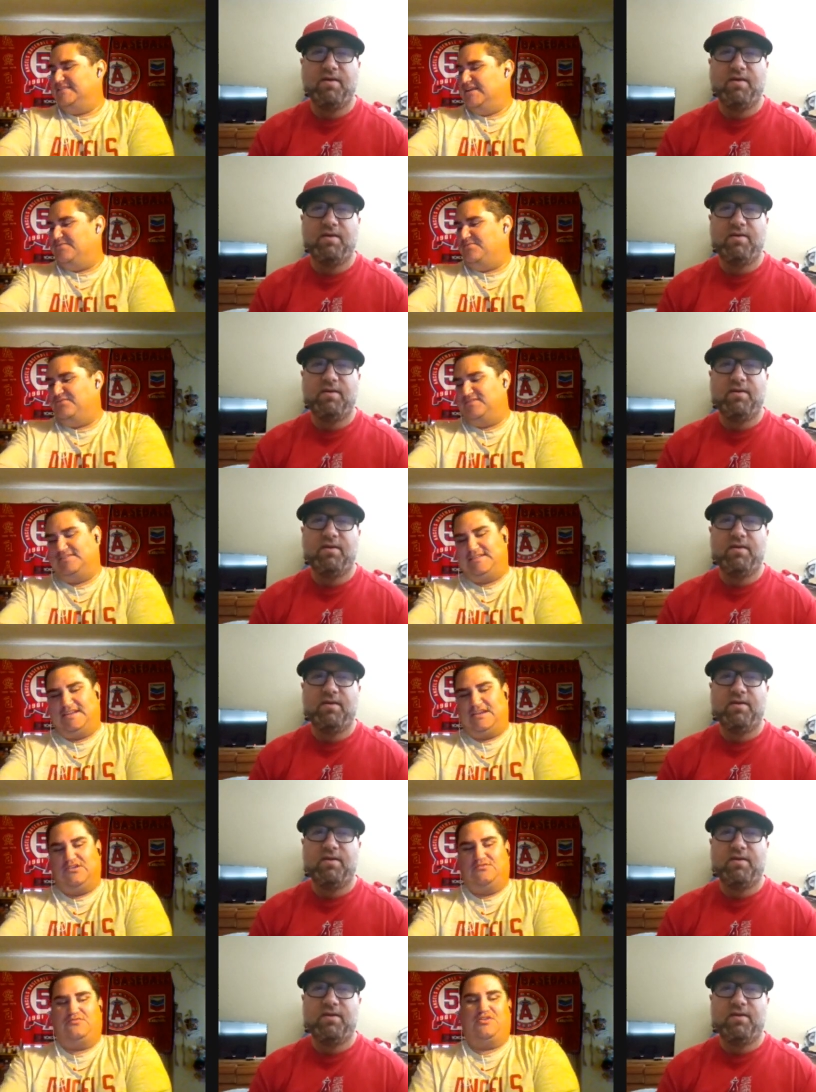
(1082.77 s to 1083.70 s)
Speaker 1: elbow and said,
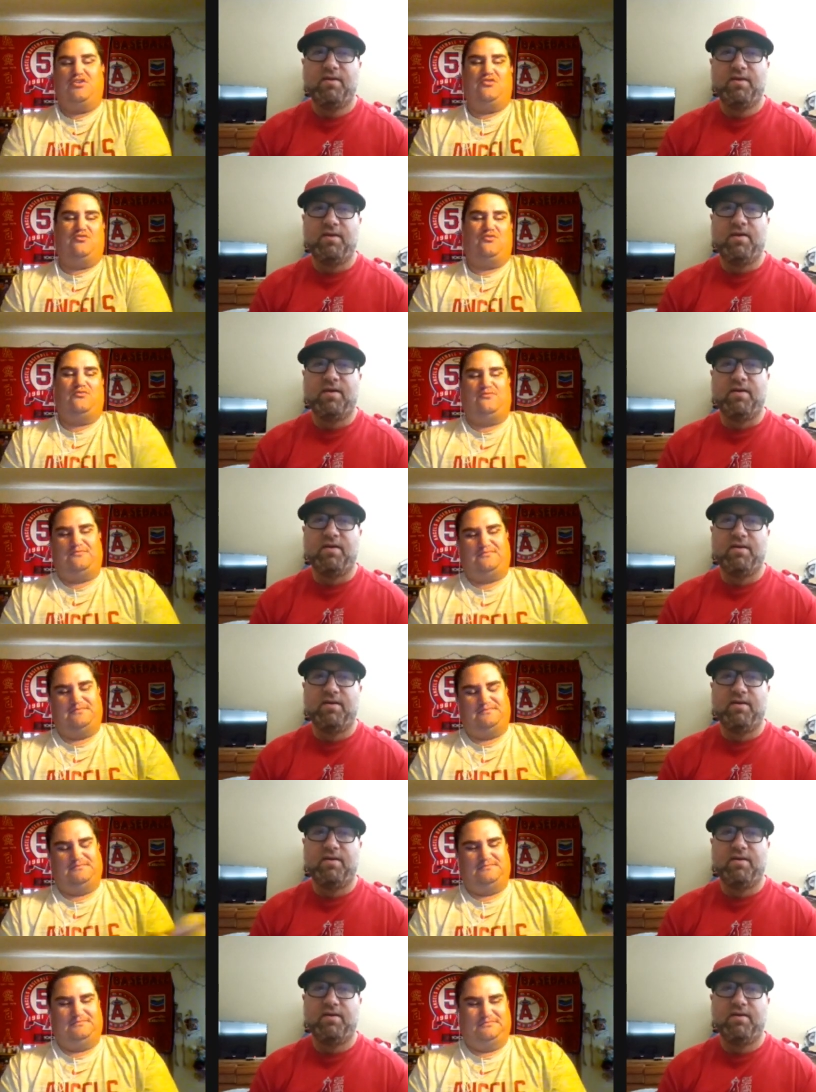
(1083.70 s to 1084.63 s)
"Oh no." Yeah.
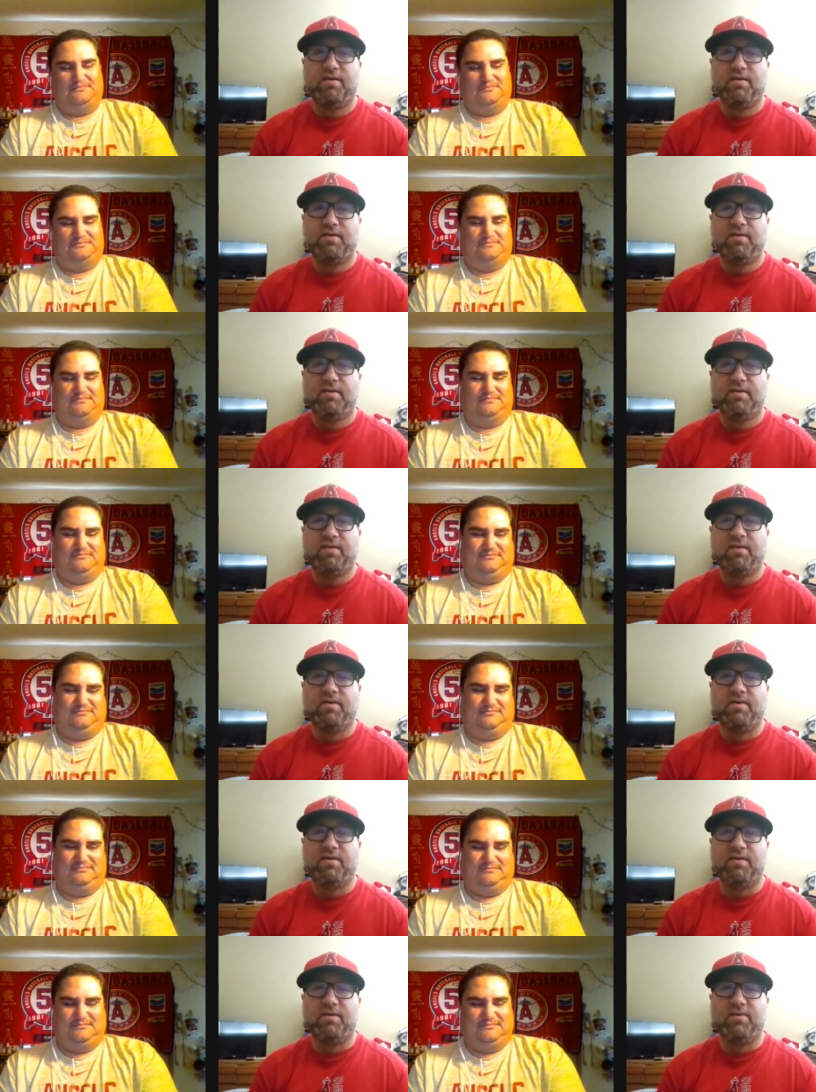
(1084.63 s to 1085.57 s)
Speaker 2: Oh uh,
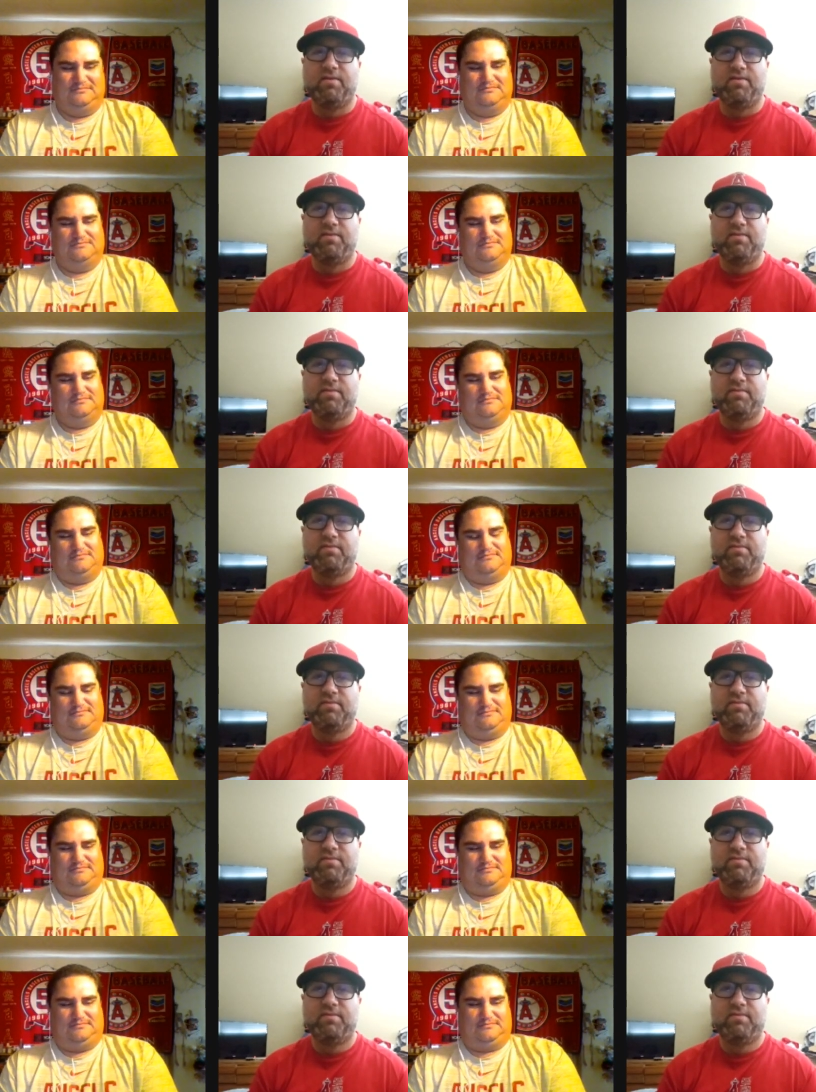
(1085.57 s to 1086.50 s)
yeah.
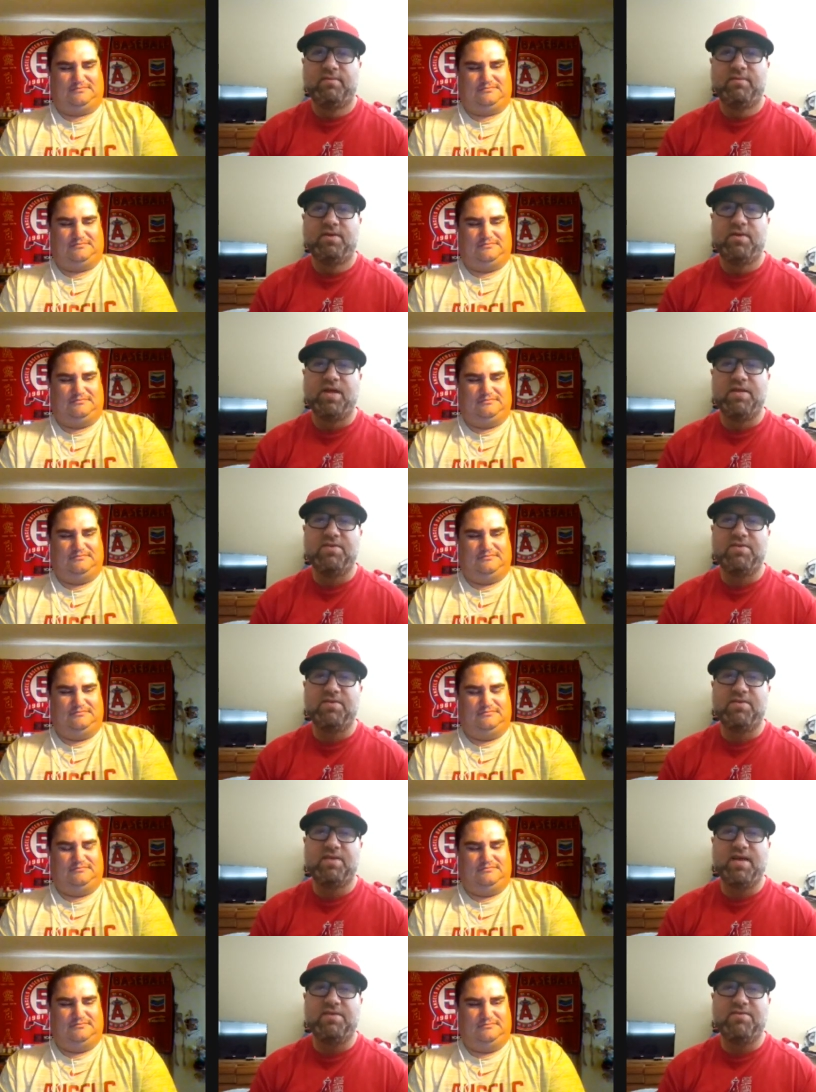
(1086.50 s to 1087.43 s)
So
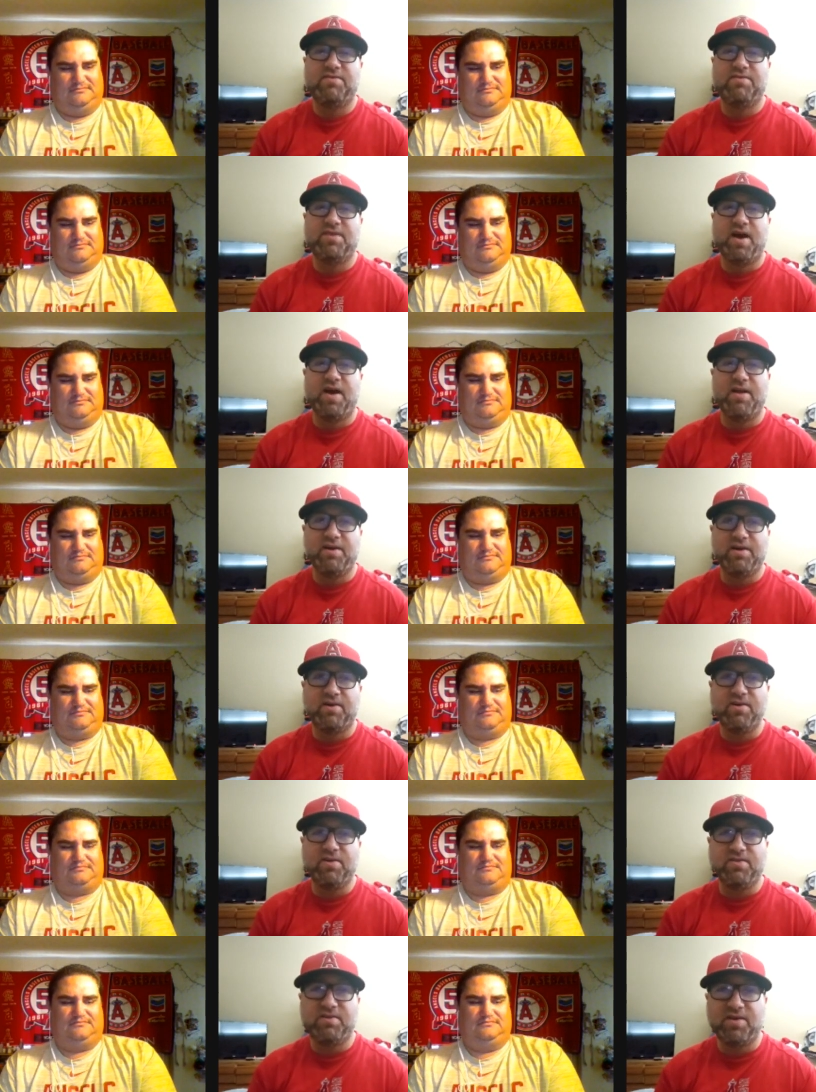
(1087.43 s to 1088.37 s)
that's that's not a
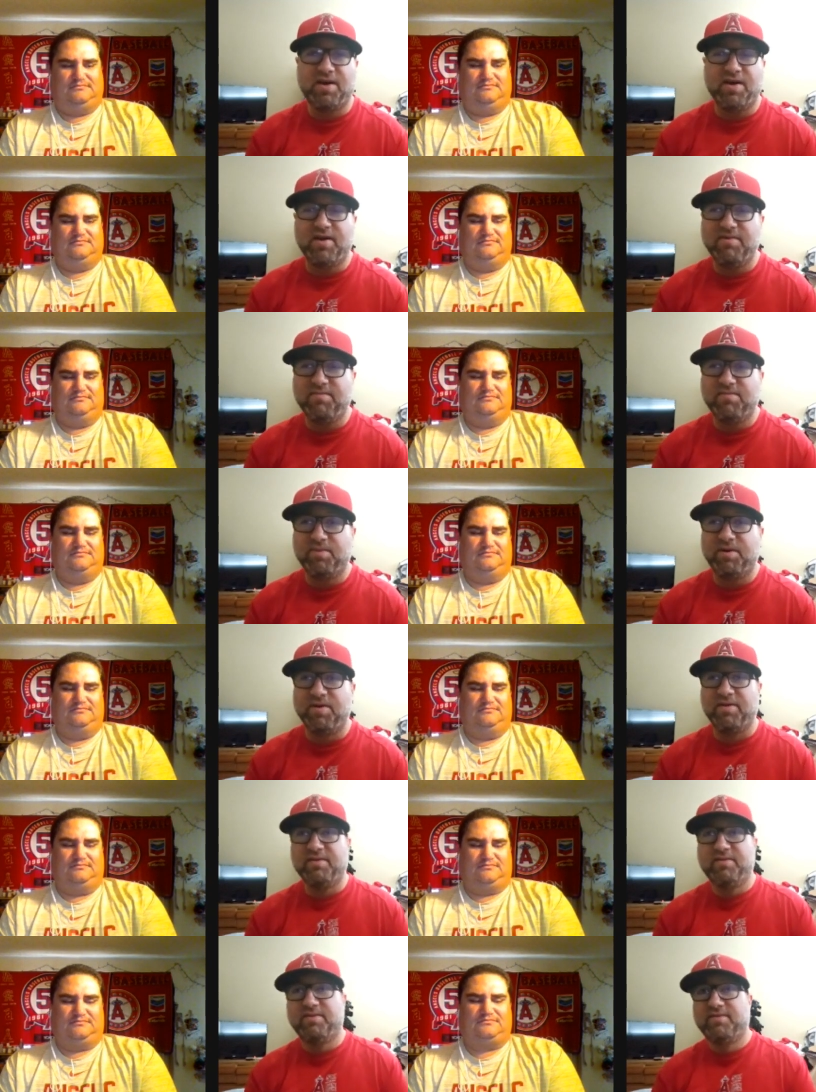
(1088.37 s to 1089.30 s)
good sign,
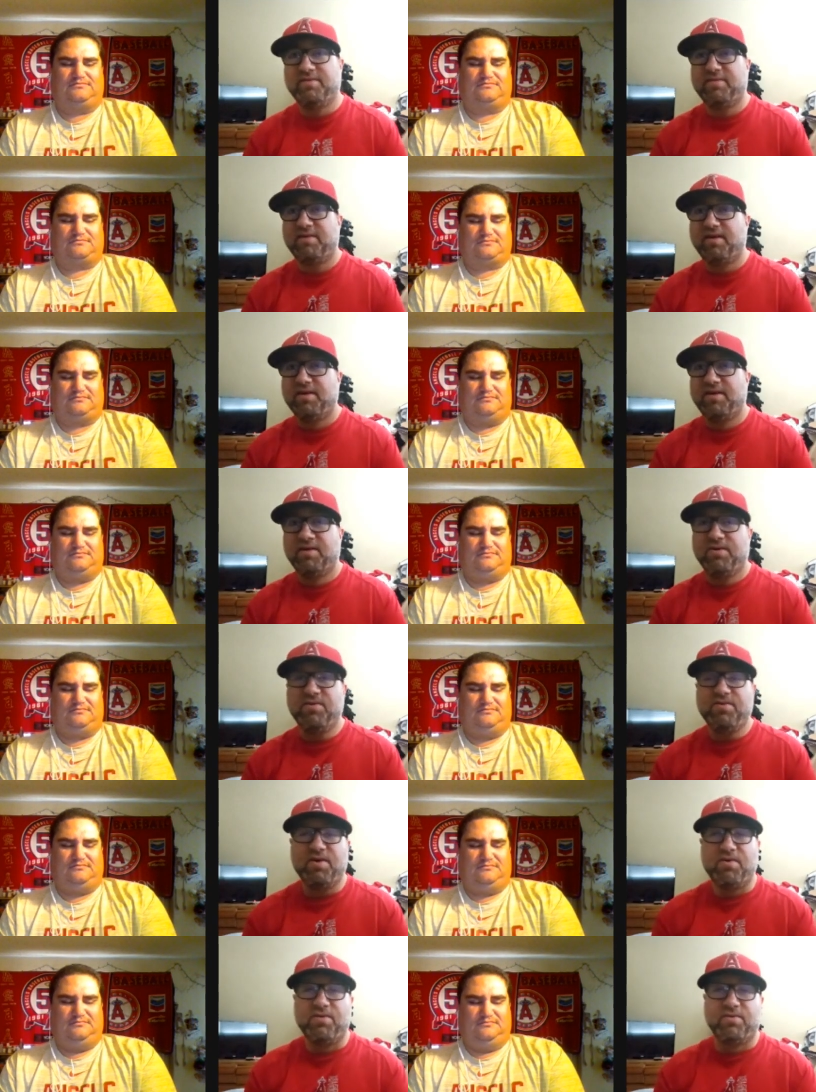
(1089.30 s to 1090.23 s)
but
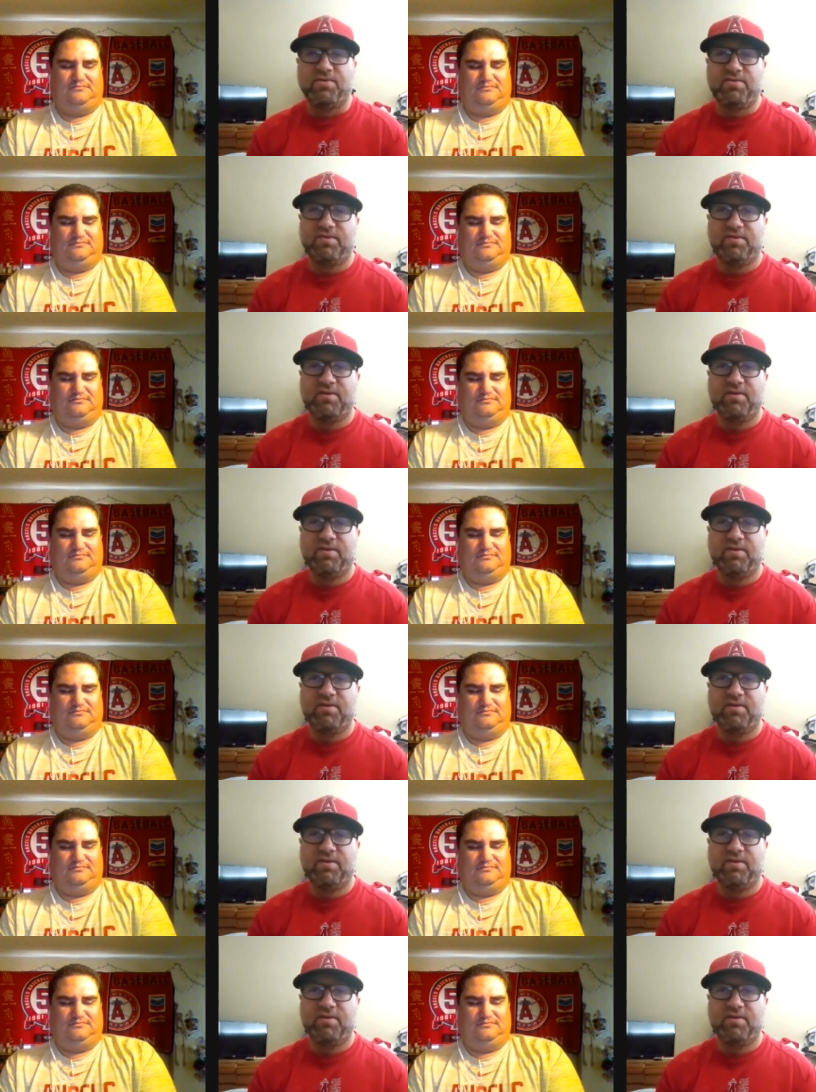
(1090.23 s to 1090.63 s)
who knows?